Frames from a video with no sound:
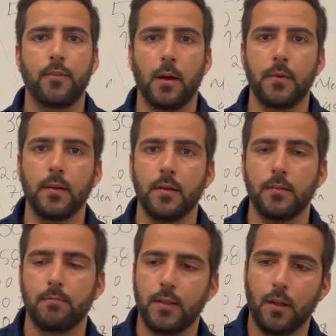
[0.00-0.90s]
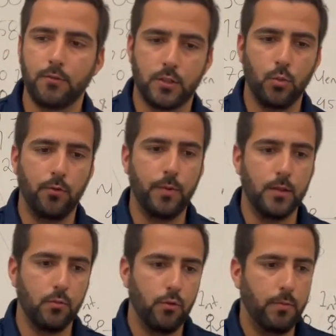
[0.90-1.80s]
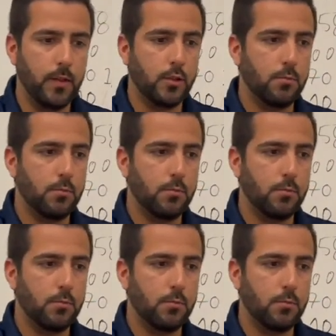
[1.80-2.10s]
I mean, and obviously we've been